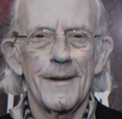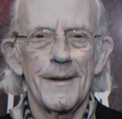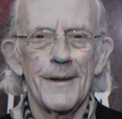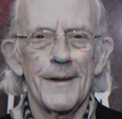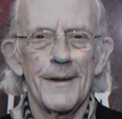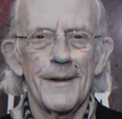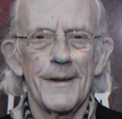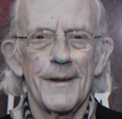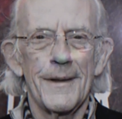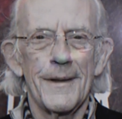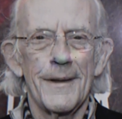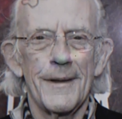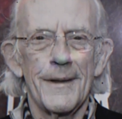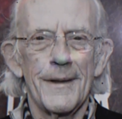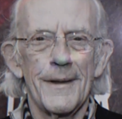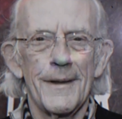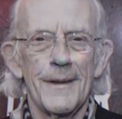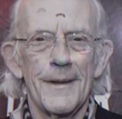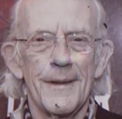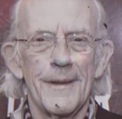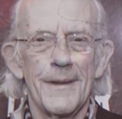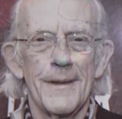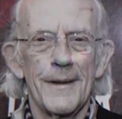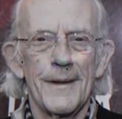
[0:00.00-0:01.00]
Wolfe's
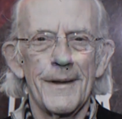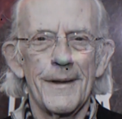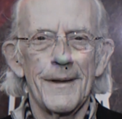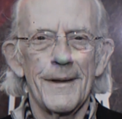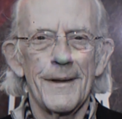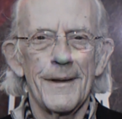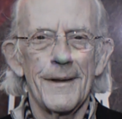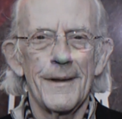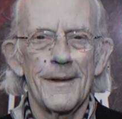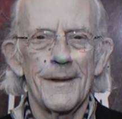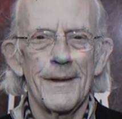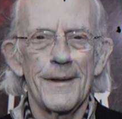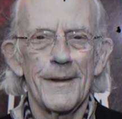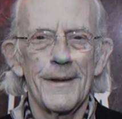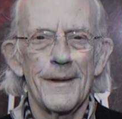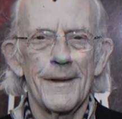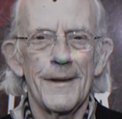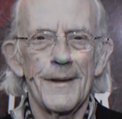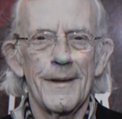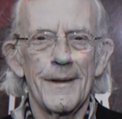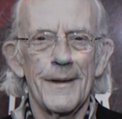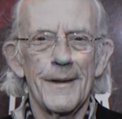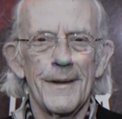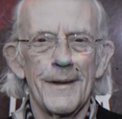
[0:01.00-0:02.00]
novel Who
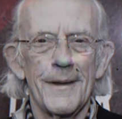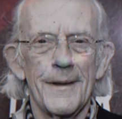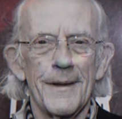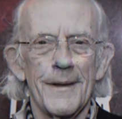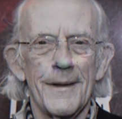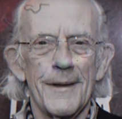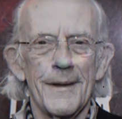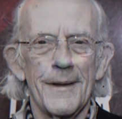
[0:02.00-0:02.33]
Censored Roger